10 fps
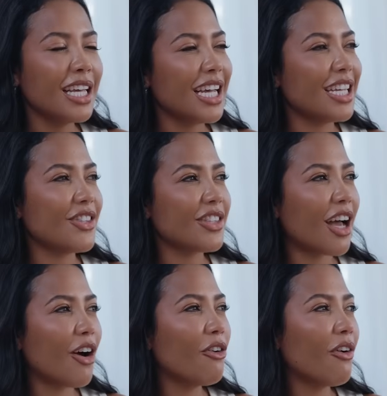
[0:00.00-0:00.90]
And
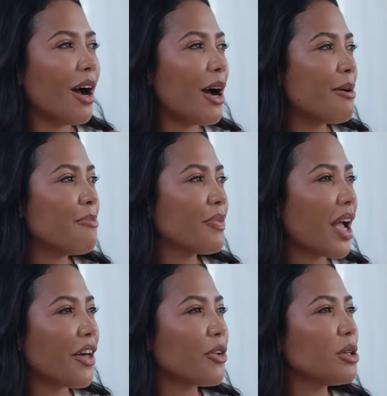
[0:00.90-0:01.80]
so
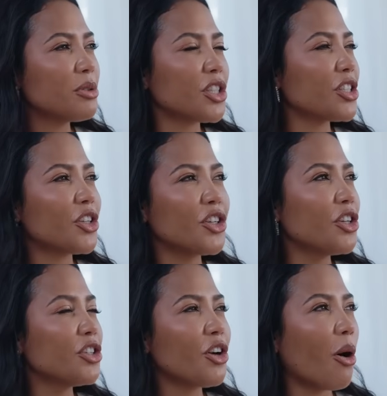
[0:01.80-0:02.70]
I thought it was just a
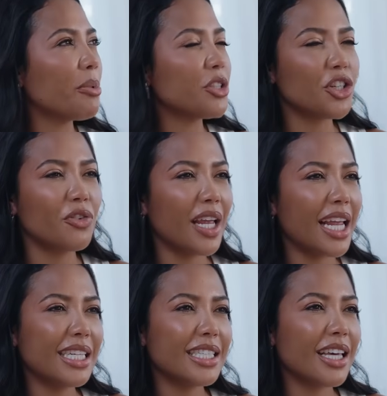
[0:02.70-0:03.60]
good
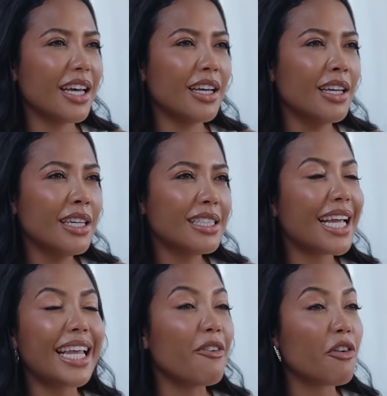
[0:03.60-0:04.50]
opportunity to
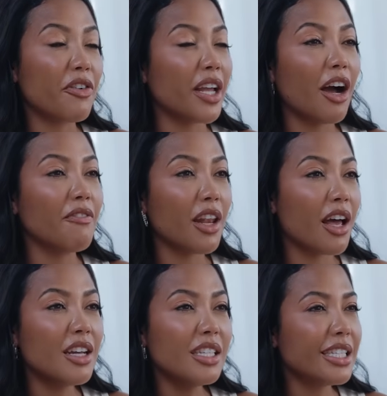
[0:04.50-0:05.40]
take everything I've
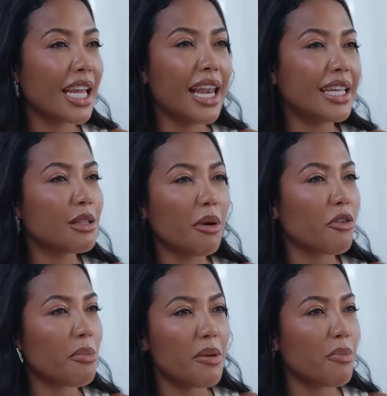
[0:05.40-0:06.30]
learned and let some
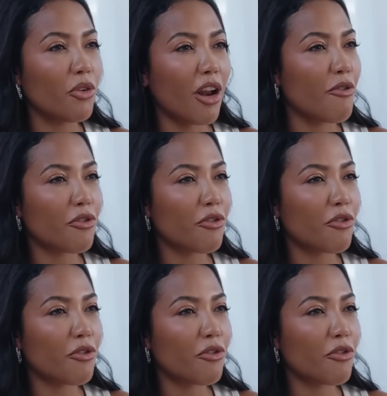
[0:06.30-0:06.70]
other people learn